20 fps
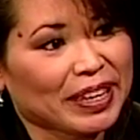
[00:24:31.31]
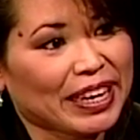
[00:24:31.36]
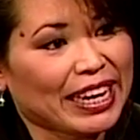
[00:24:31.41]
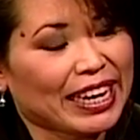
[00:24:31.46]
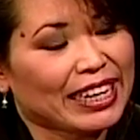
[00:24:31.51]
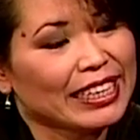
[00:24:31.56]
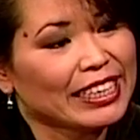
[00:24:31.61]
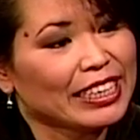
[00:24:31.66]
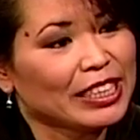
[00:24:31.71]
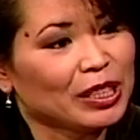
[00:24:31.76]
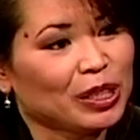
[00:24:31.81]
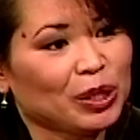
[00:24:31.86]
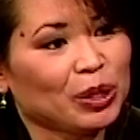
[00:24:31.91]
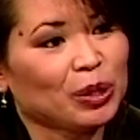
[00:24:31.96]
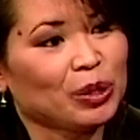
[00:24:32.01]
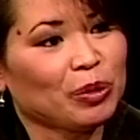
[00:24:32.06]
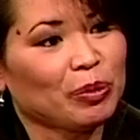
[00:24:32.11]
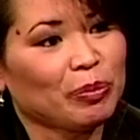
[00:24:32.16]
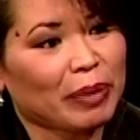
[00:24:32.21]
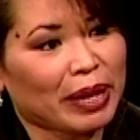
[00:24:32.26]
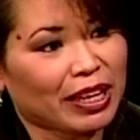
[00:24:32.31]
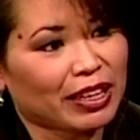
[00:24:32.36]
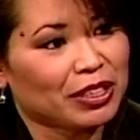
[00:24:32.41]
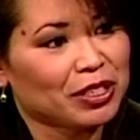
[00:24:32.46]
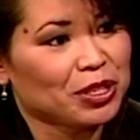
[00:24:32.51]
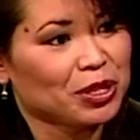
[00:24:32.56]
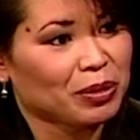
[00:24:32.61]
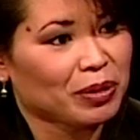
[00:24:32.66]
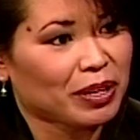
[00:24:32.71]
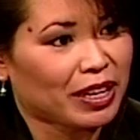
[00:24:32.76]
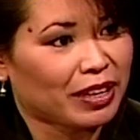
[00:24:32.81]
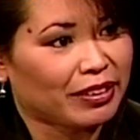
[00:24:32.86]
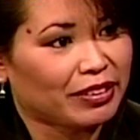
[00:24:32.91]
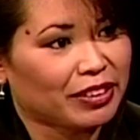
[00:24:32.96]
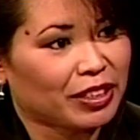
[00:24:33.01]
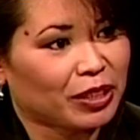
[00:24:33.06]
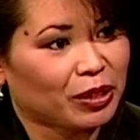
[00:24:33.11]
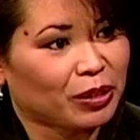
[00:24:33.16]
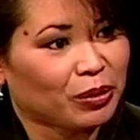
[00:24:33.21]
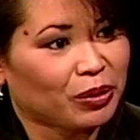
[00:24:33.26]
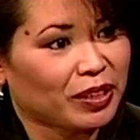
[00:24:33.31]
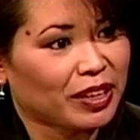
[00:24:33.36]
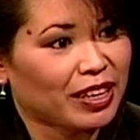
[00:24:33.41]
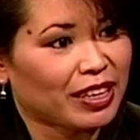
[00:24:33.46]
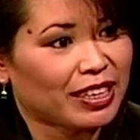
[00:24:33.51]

Any new manager out there,